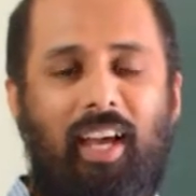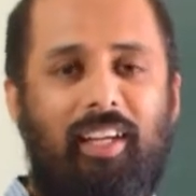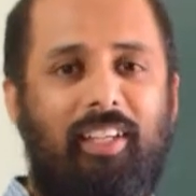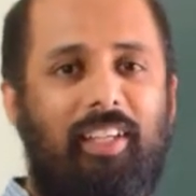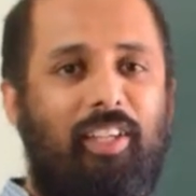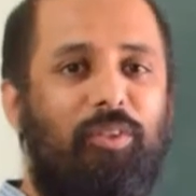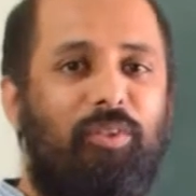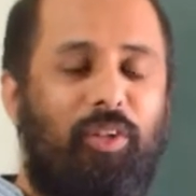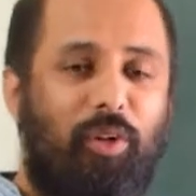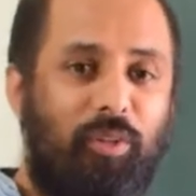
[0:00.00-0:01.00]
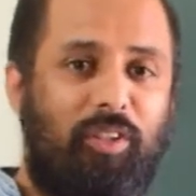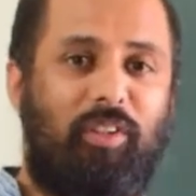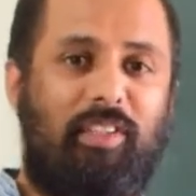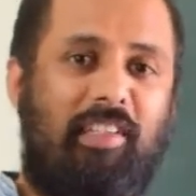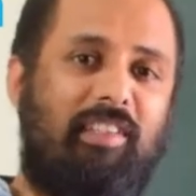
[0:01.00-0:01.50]
And the new truth
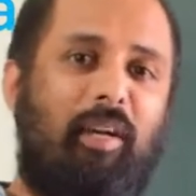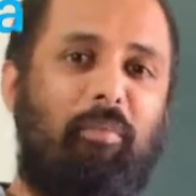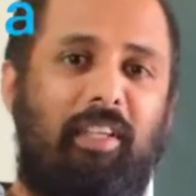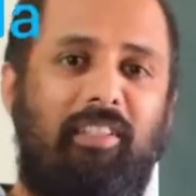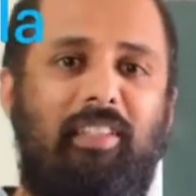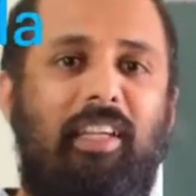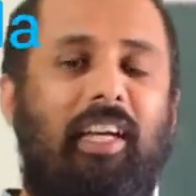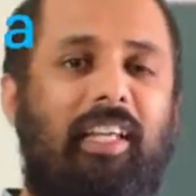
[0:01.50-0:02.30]
was established,